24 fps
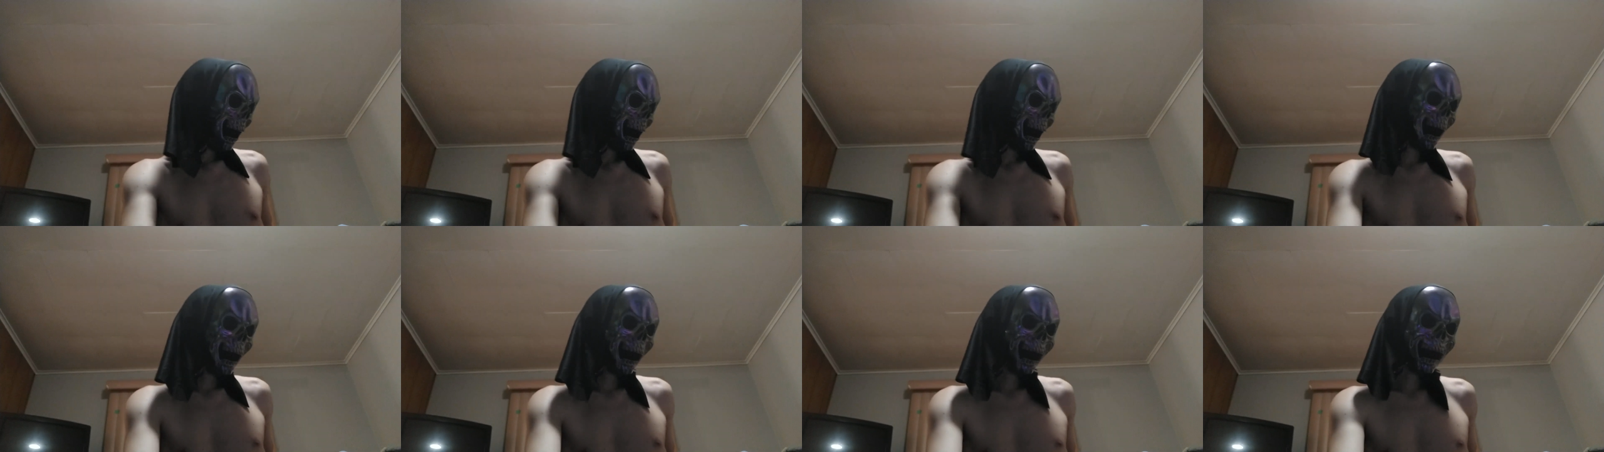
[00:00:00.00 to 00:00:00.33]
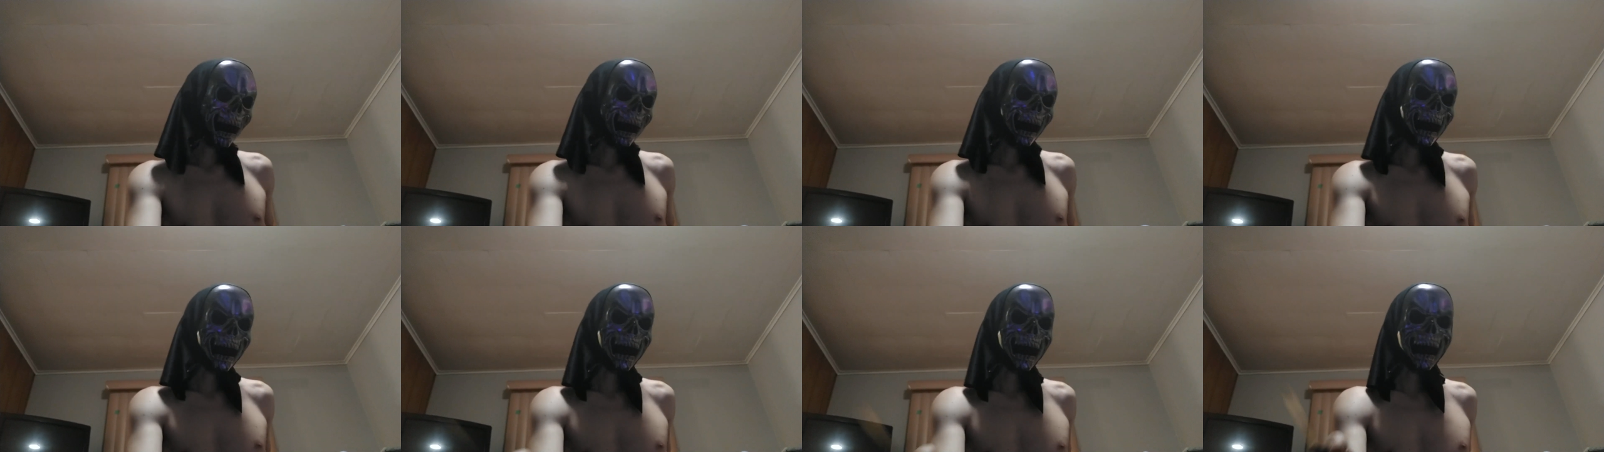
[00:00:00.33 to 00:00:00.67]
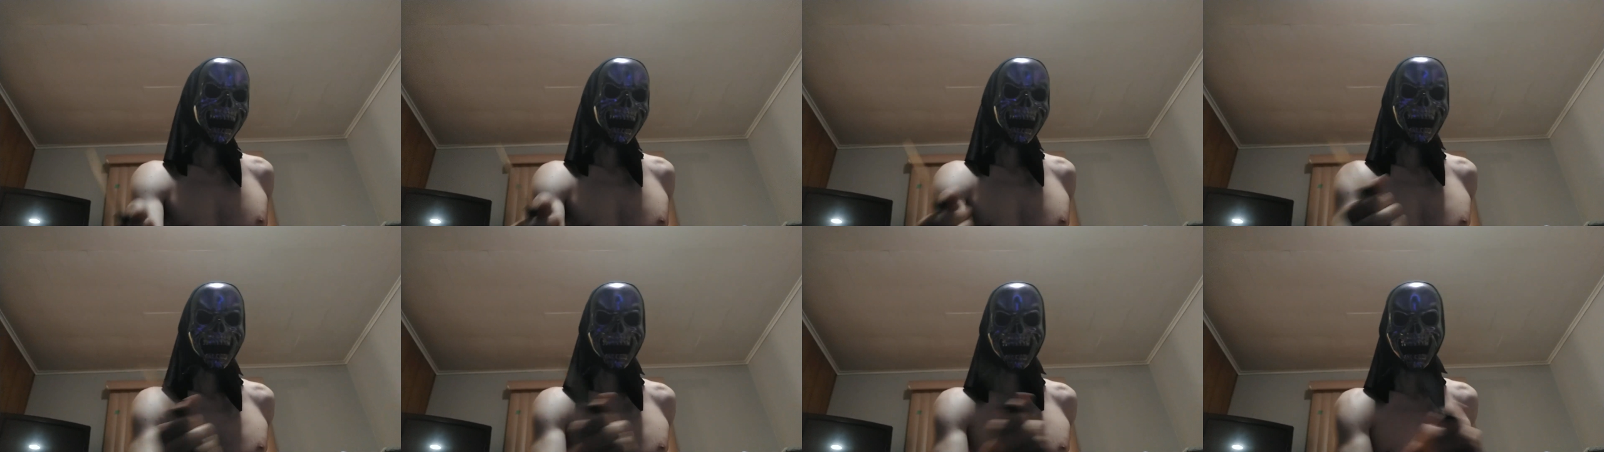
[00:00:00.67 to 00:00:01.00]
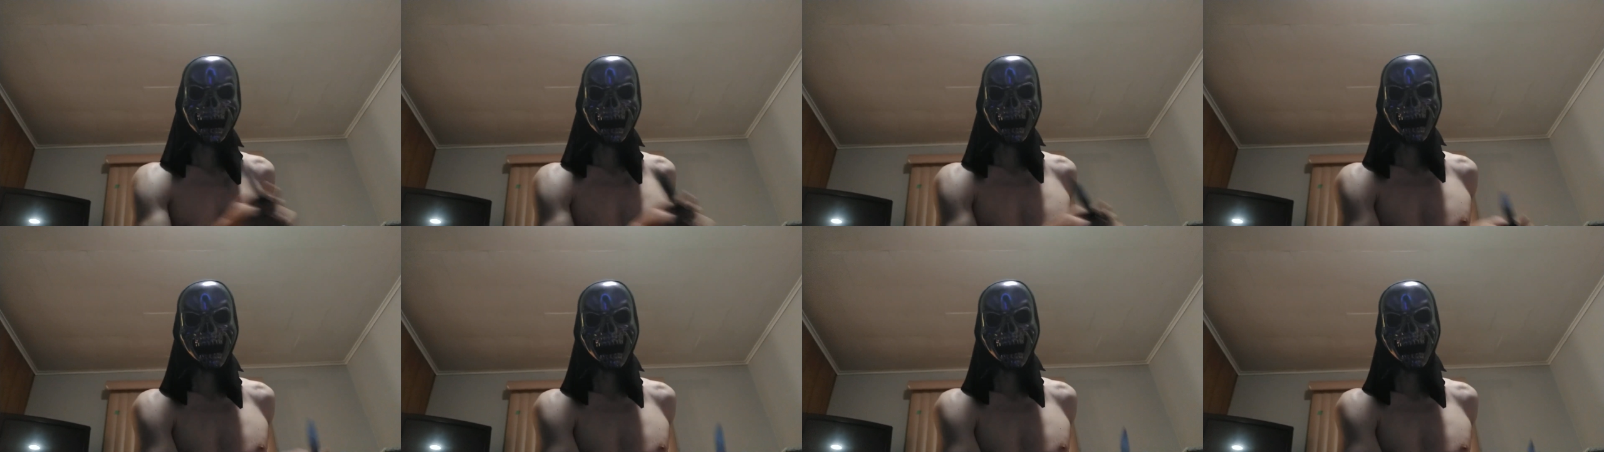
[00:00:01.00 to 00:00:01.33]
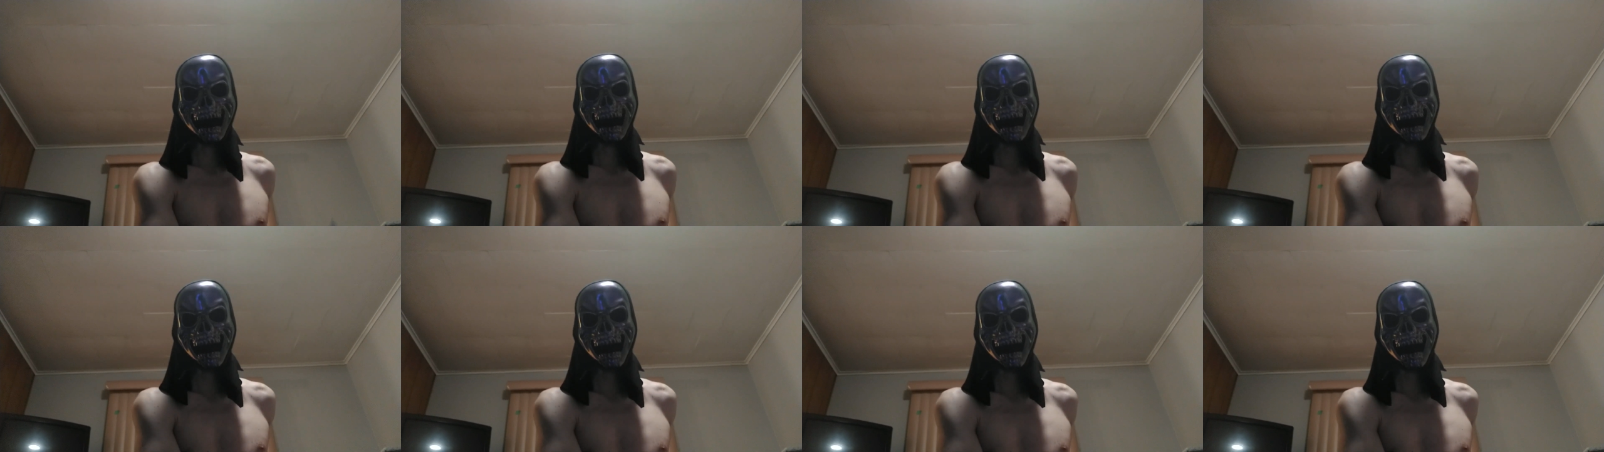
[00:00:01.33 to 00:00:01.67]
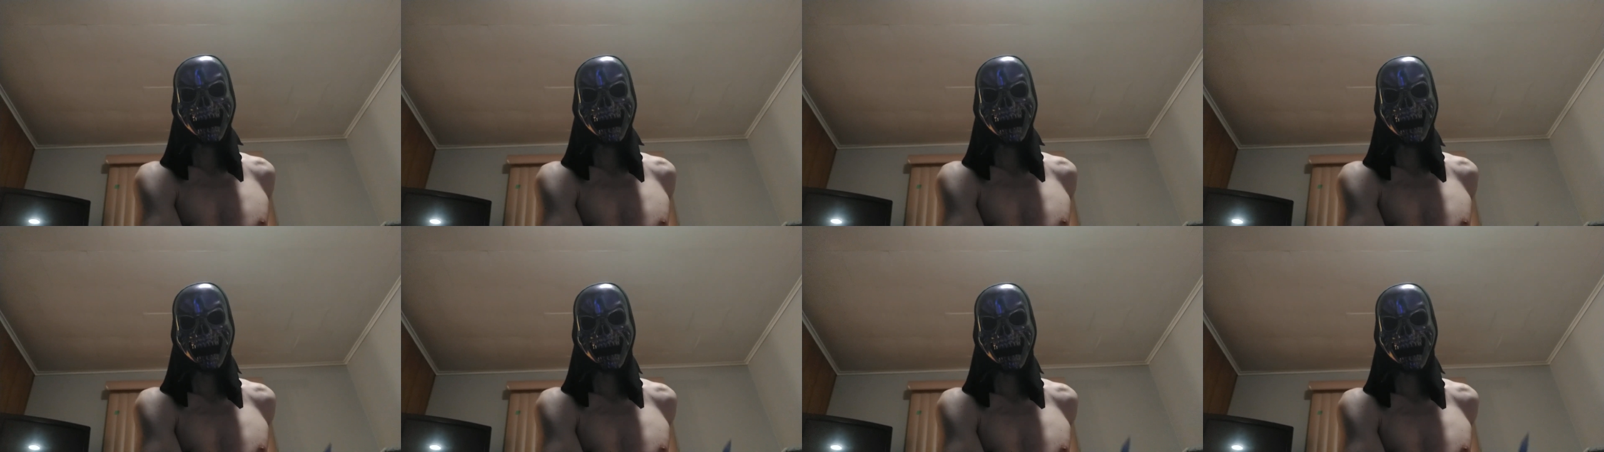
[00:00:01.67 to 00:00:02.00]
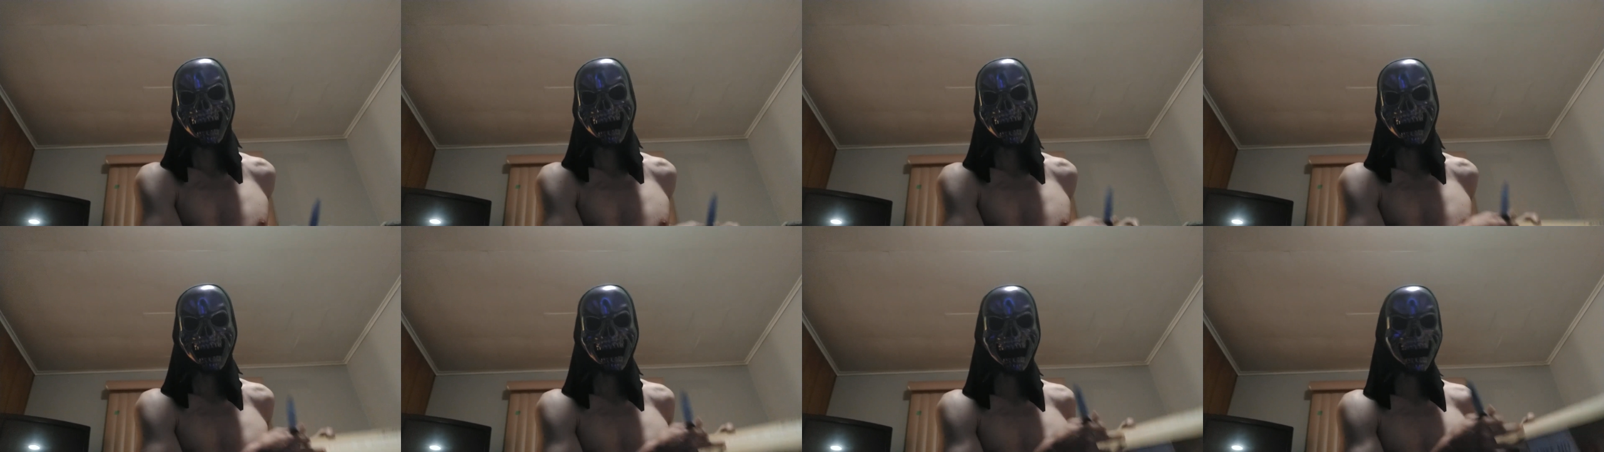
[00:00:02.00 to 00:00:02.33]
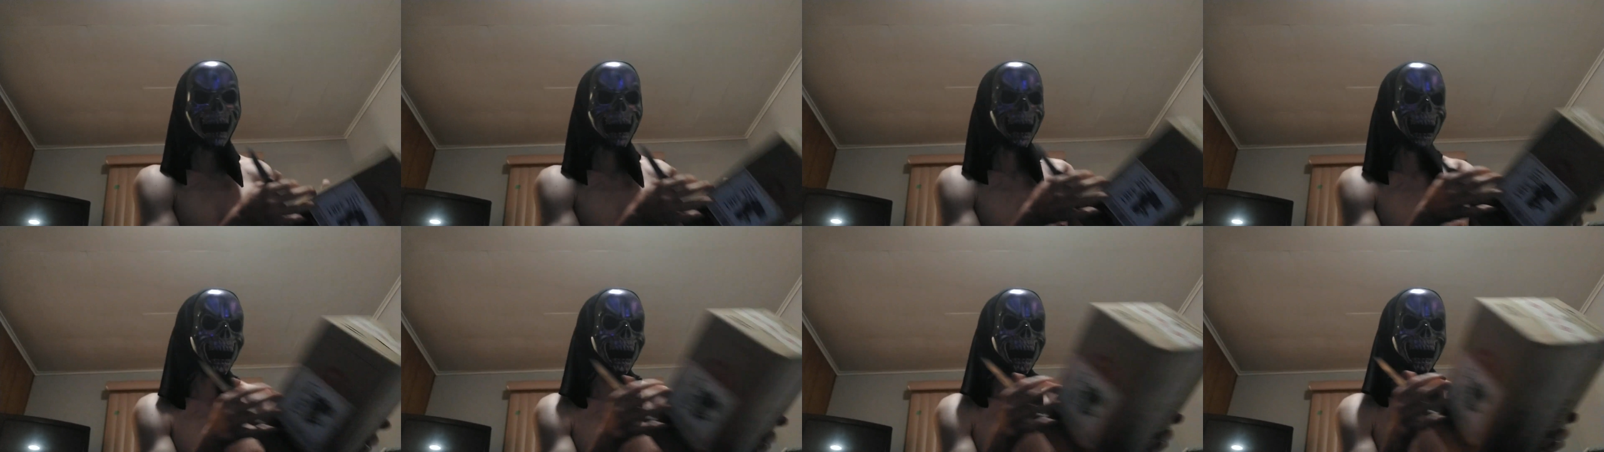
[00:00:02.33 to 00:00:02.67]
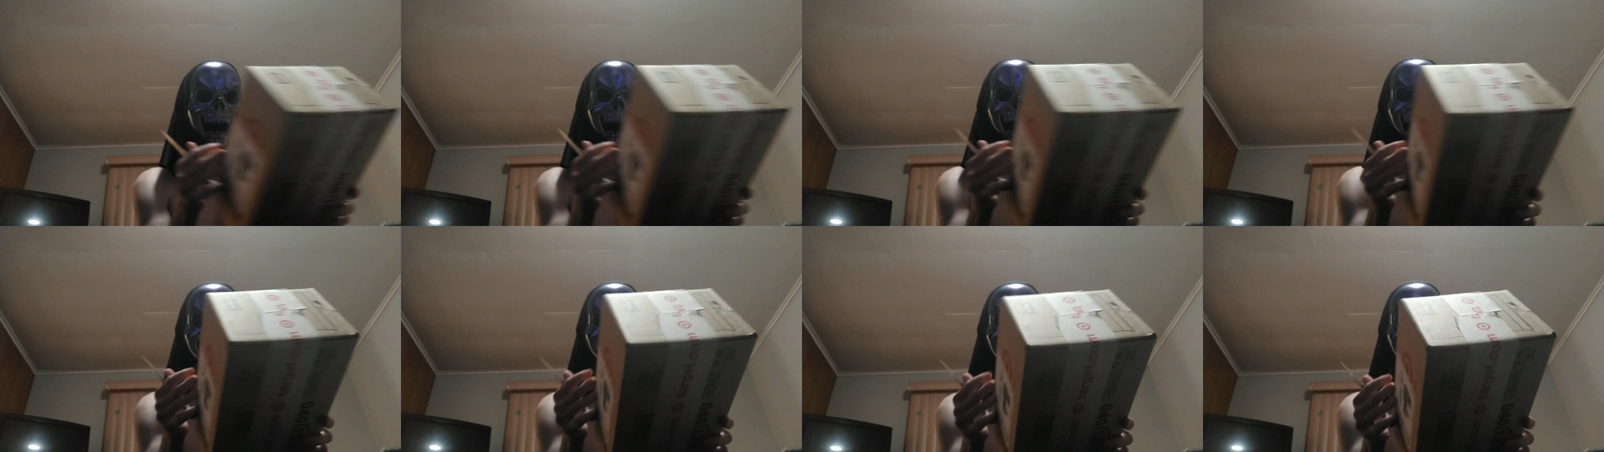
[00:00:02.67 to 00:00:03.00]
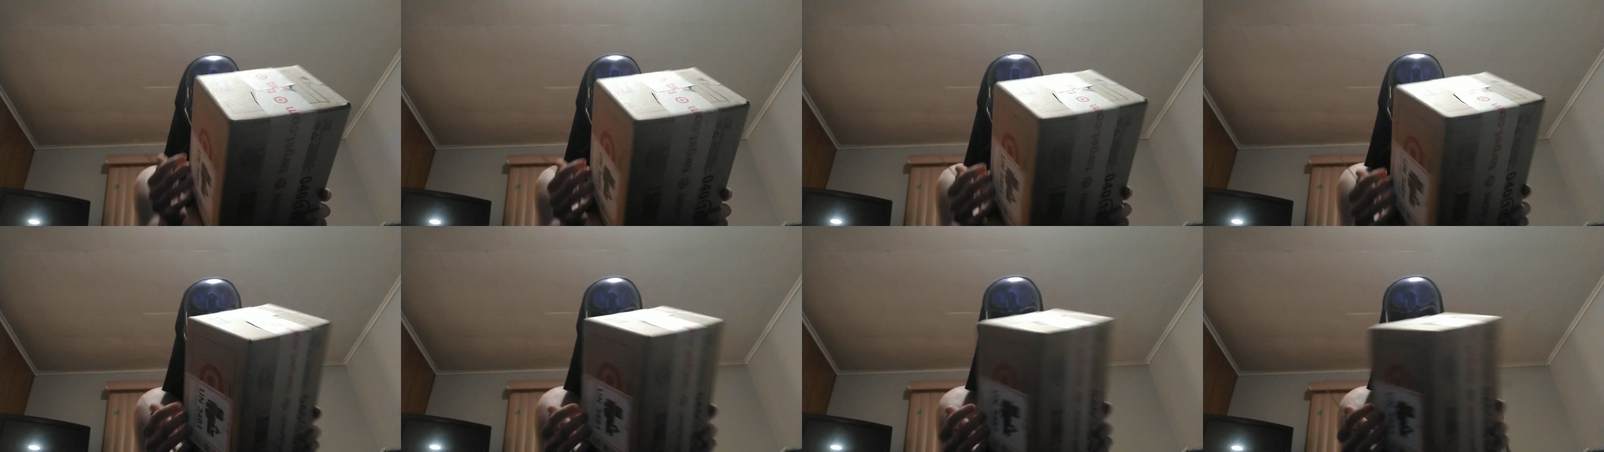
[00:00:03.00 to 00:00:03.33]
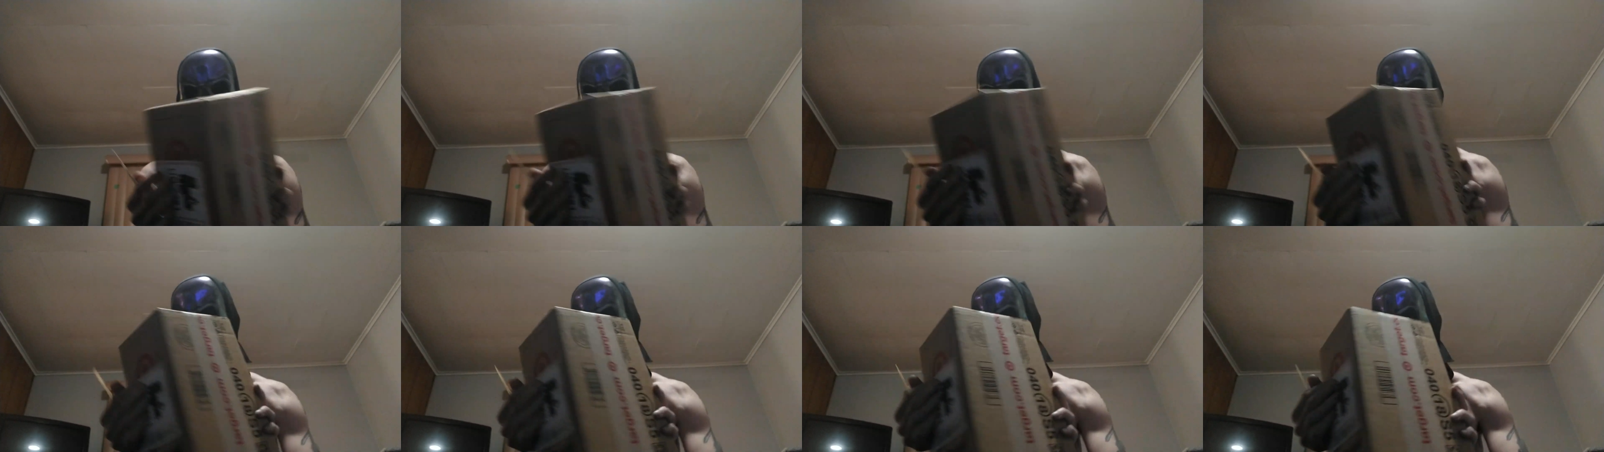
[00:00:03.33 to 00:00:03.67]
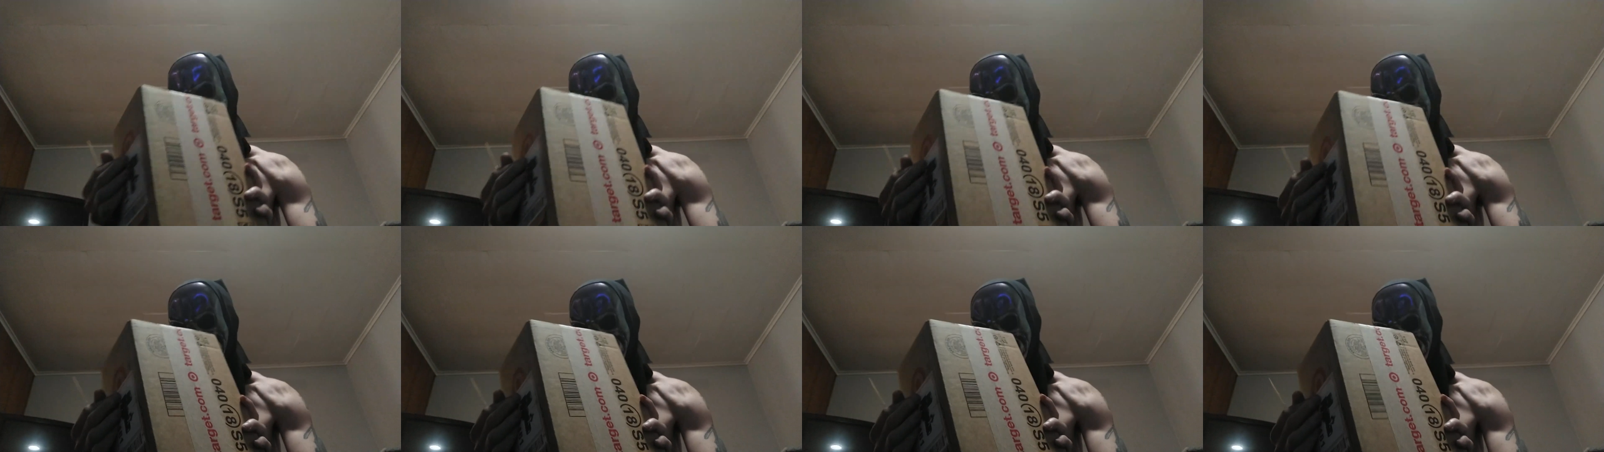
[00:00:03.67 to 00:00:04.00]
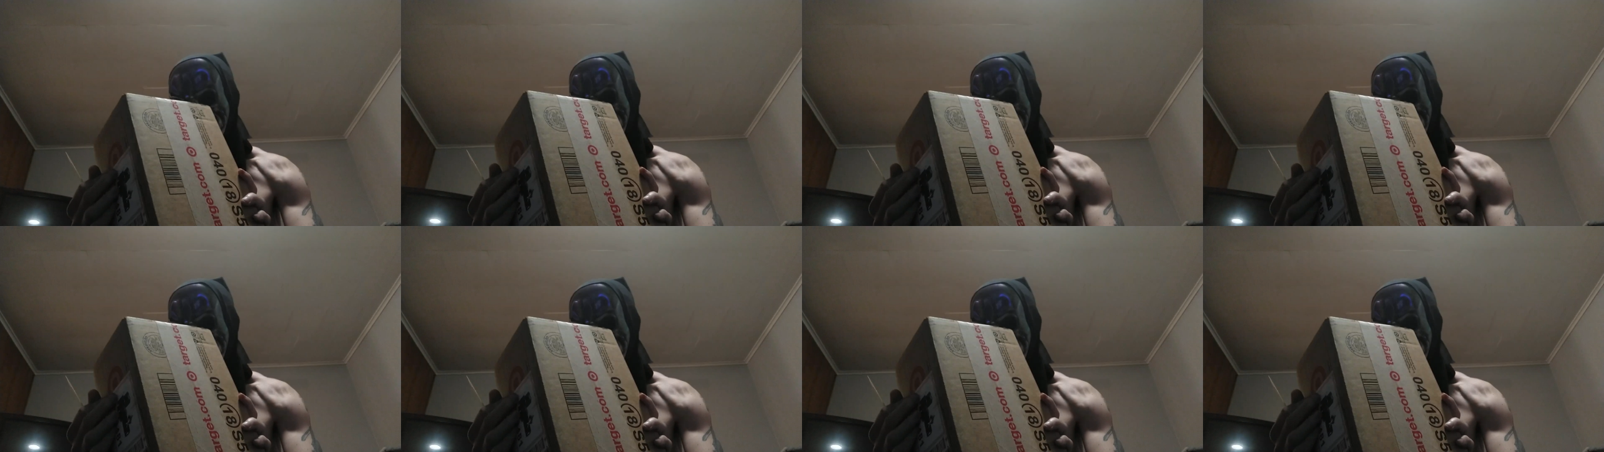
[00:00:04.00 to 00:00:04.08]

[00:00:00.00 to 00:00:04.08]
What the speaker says: (no speaker visible)